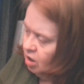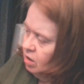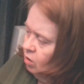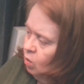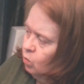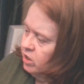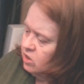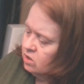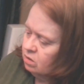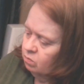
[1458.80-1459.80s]

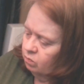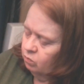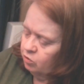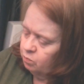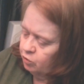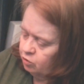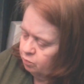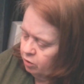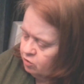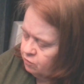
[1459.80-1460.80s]
Always, when you put your
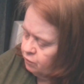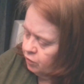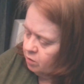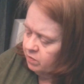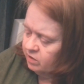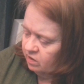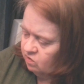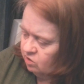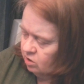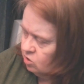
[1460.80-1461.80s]
presser foot up, it takes the
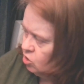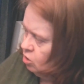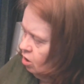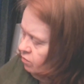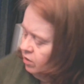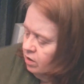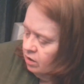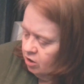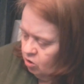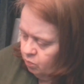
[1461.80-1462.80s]
tension off,
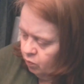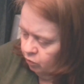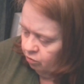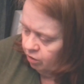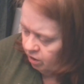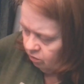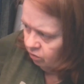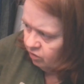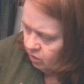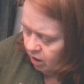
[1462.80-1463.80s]
then you pull your needle
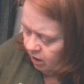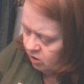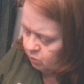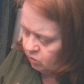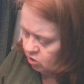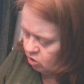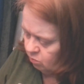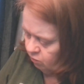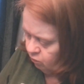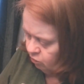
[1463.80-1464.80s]
to the highest position
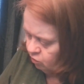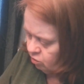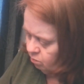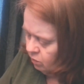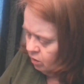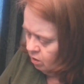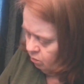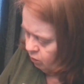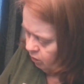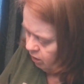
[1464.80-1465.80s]
before you start
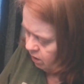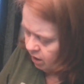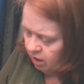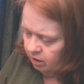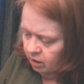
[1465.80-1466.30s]
pulling it out.